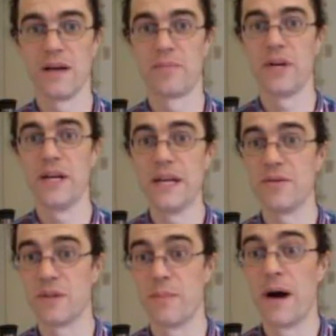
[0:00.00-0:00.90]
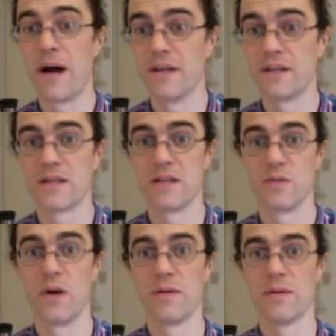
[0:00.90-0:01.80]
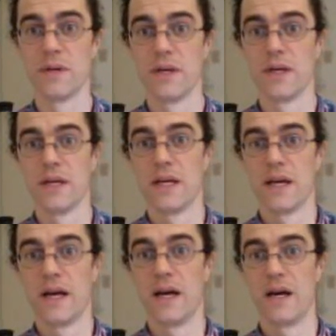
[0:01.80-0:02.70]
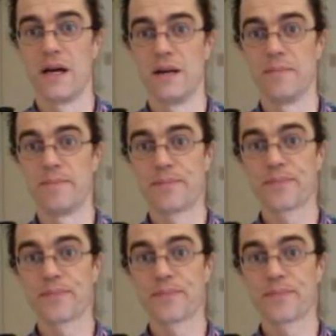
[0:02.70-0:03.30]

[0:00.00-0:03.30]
Pretty neat. He was a botanist as well. And